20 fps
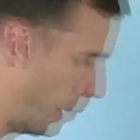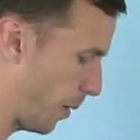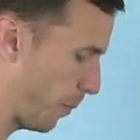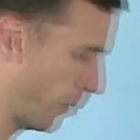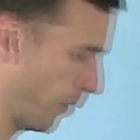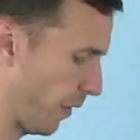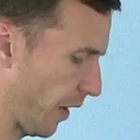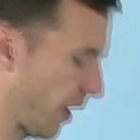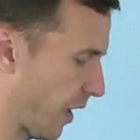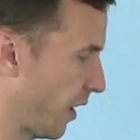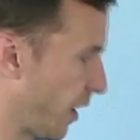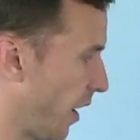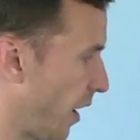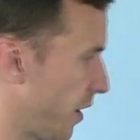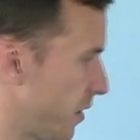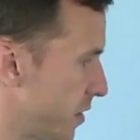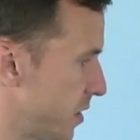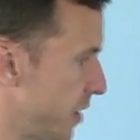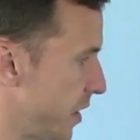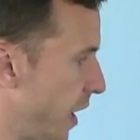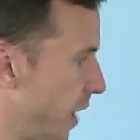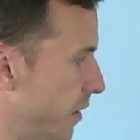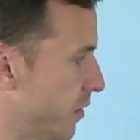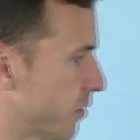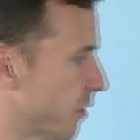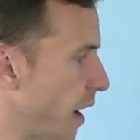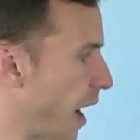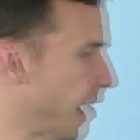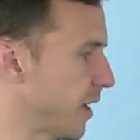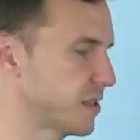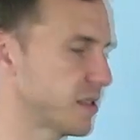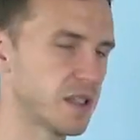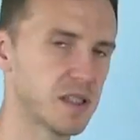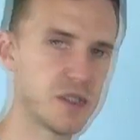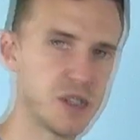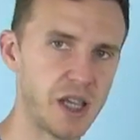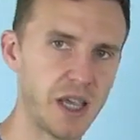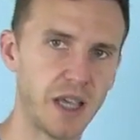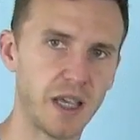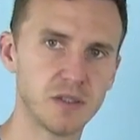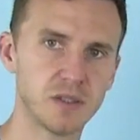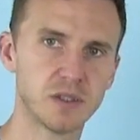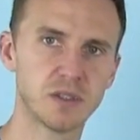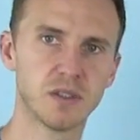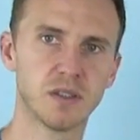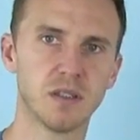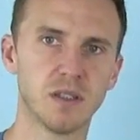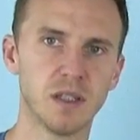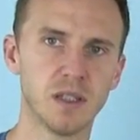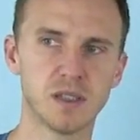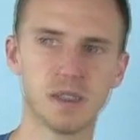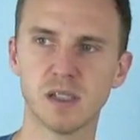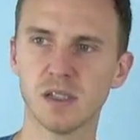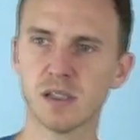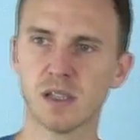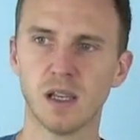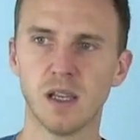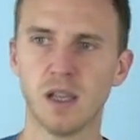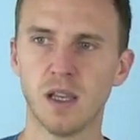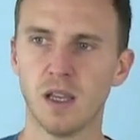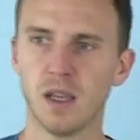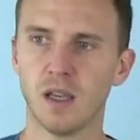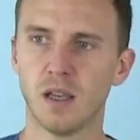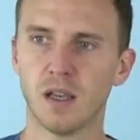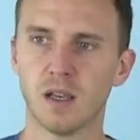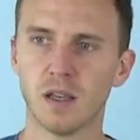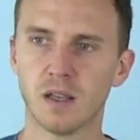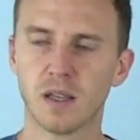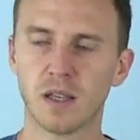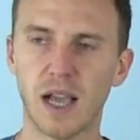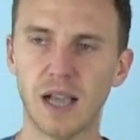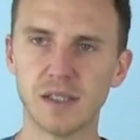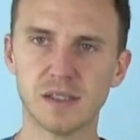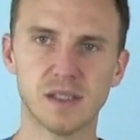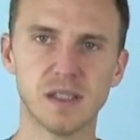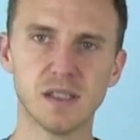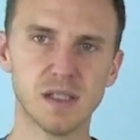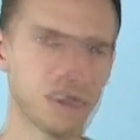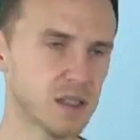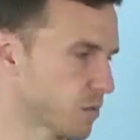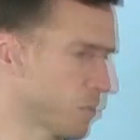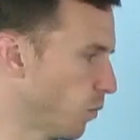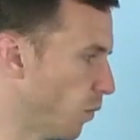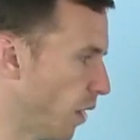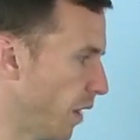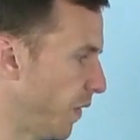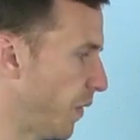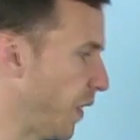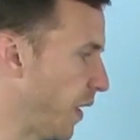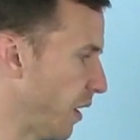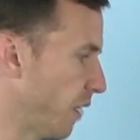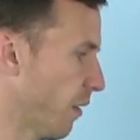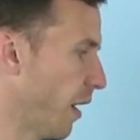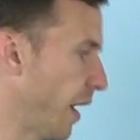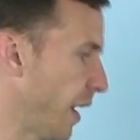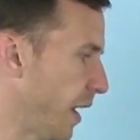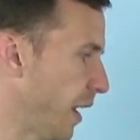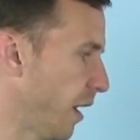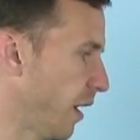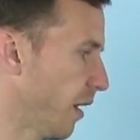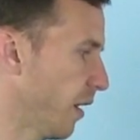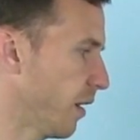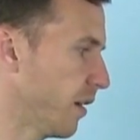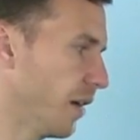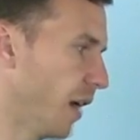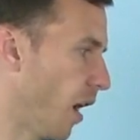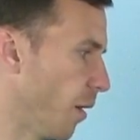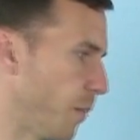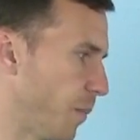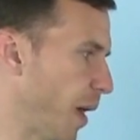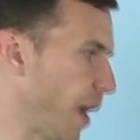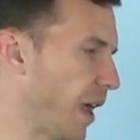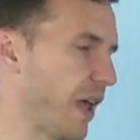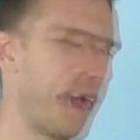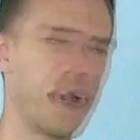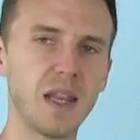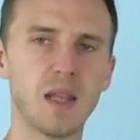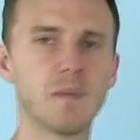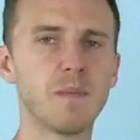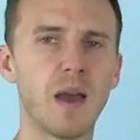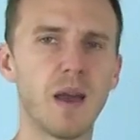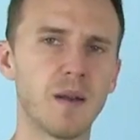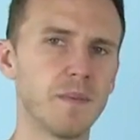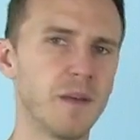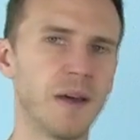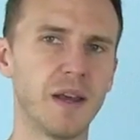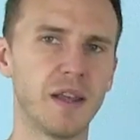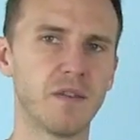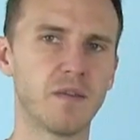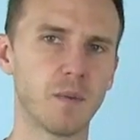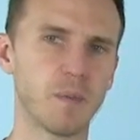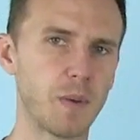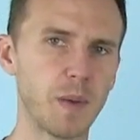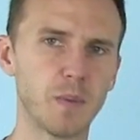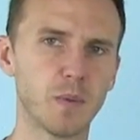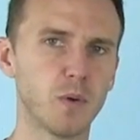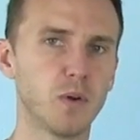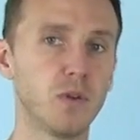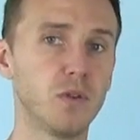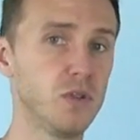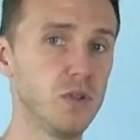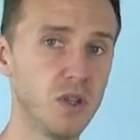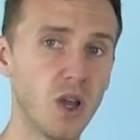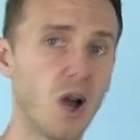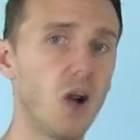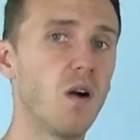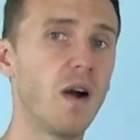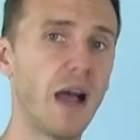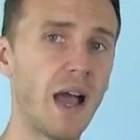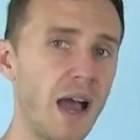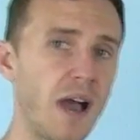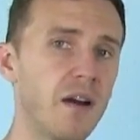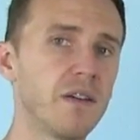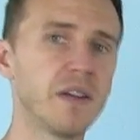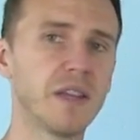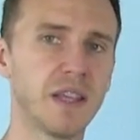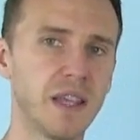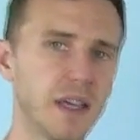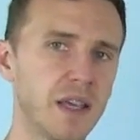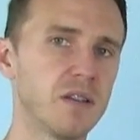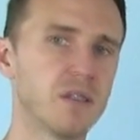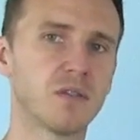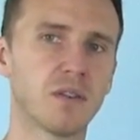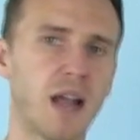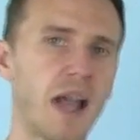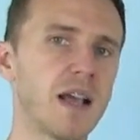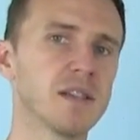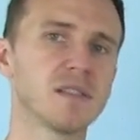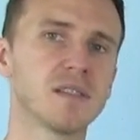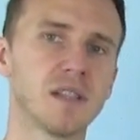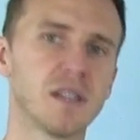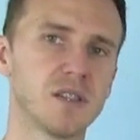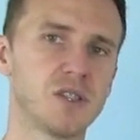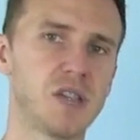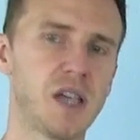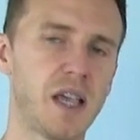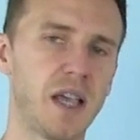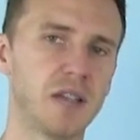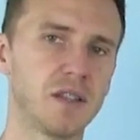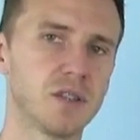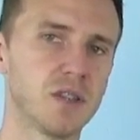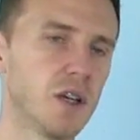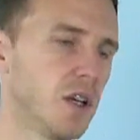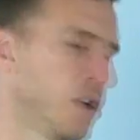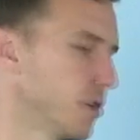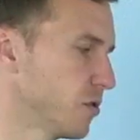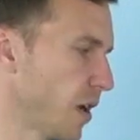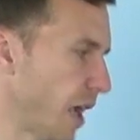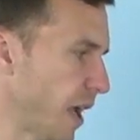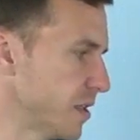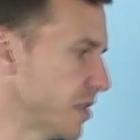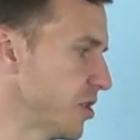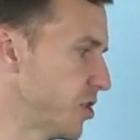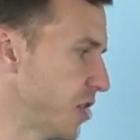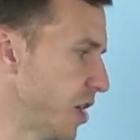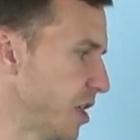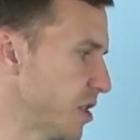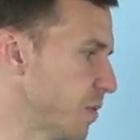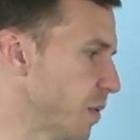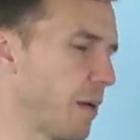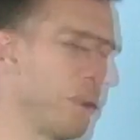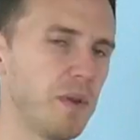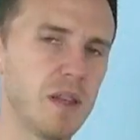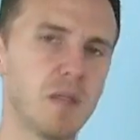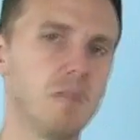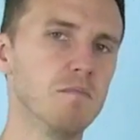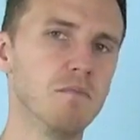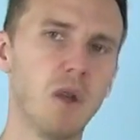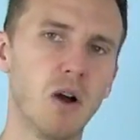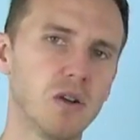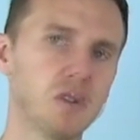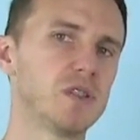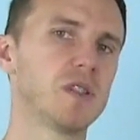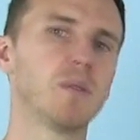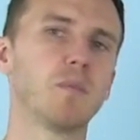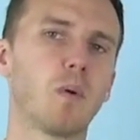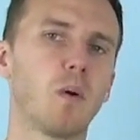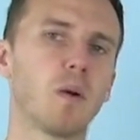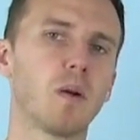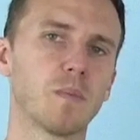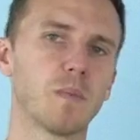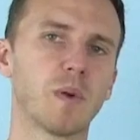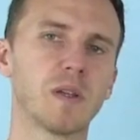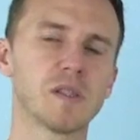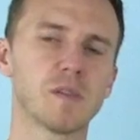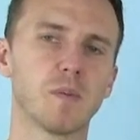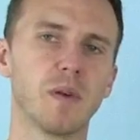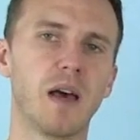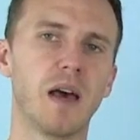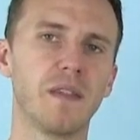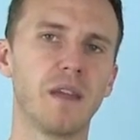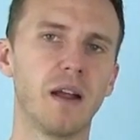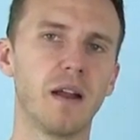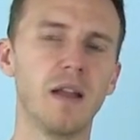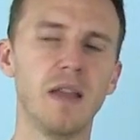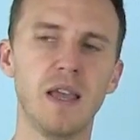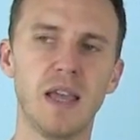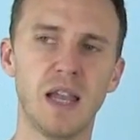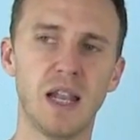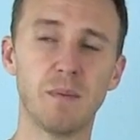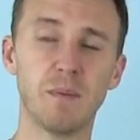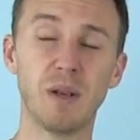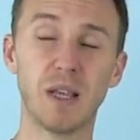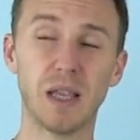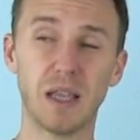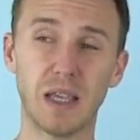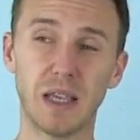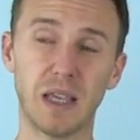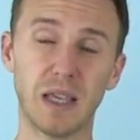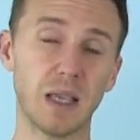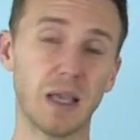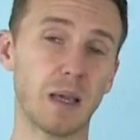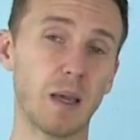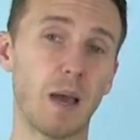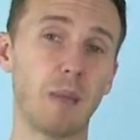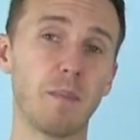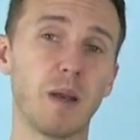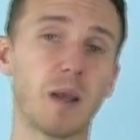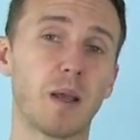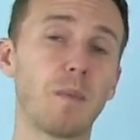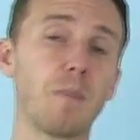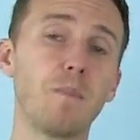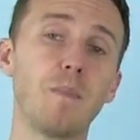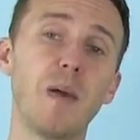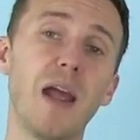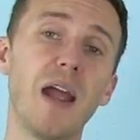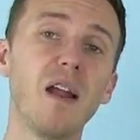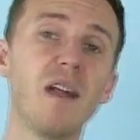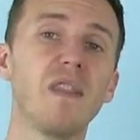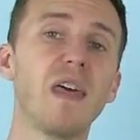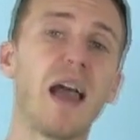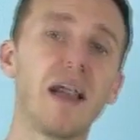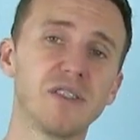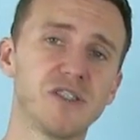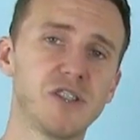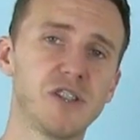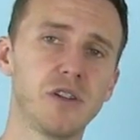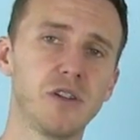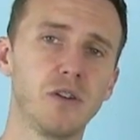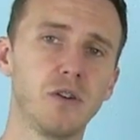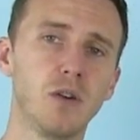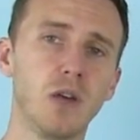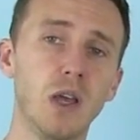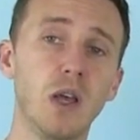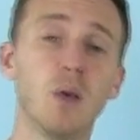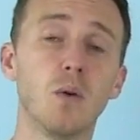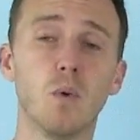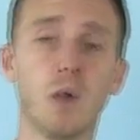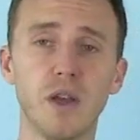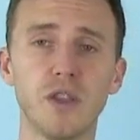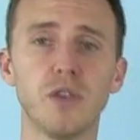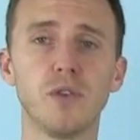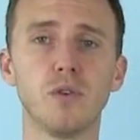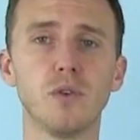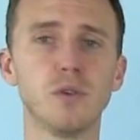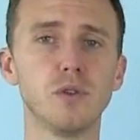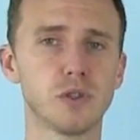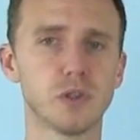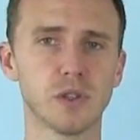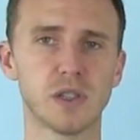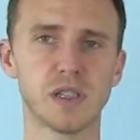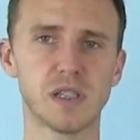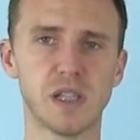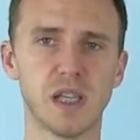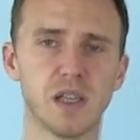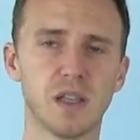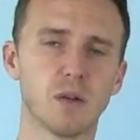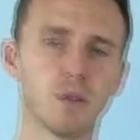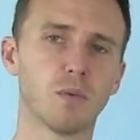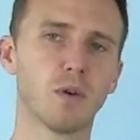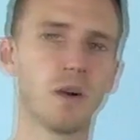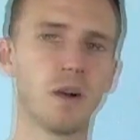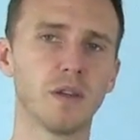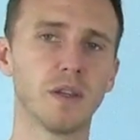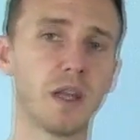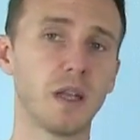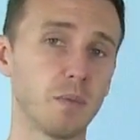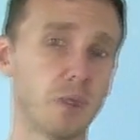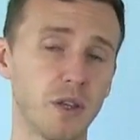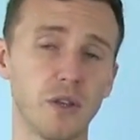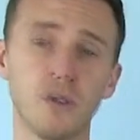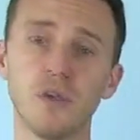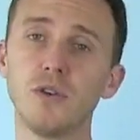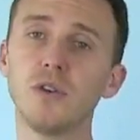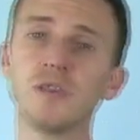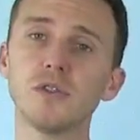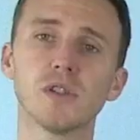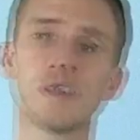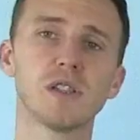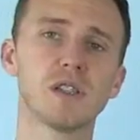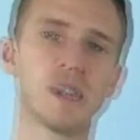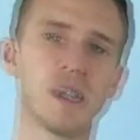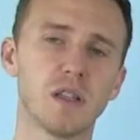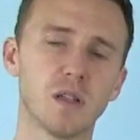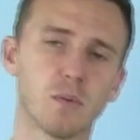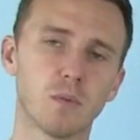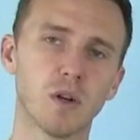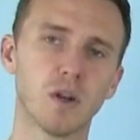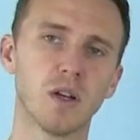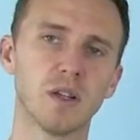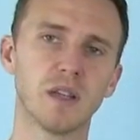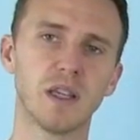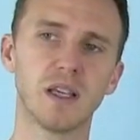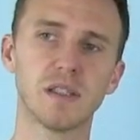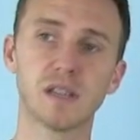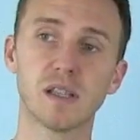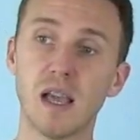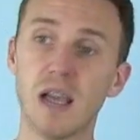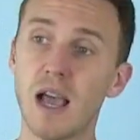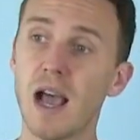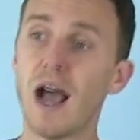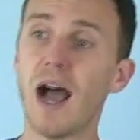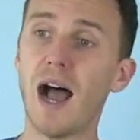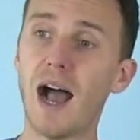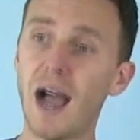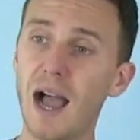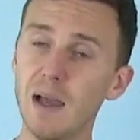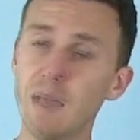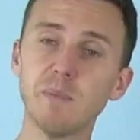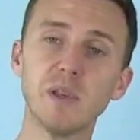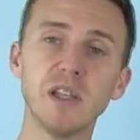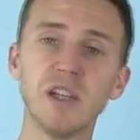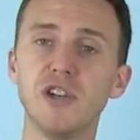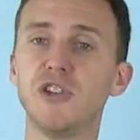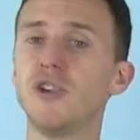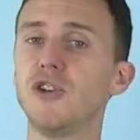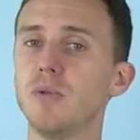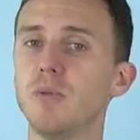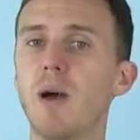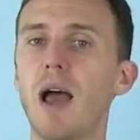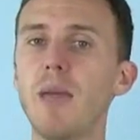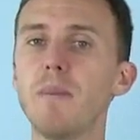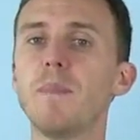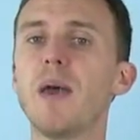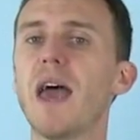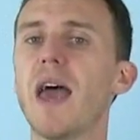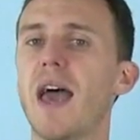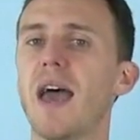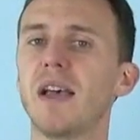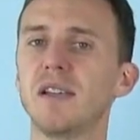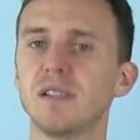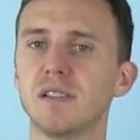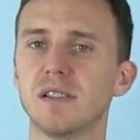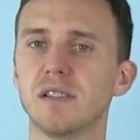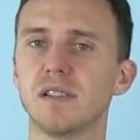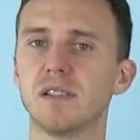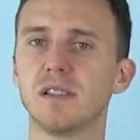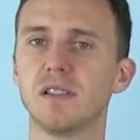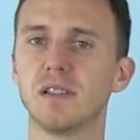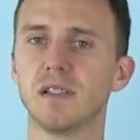people that can understand drastic change. Guys, this one thing right here, I'll pay any amount of money for people who know how to get drastic change. Drastic change might be the most important principle out there. And I'm going to compare that to what you usually see in the world. And what you usually see in the world is, I'm going to do my best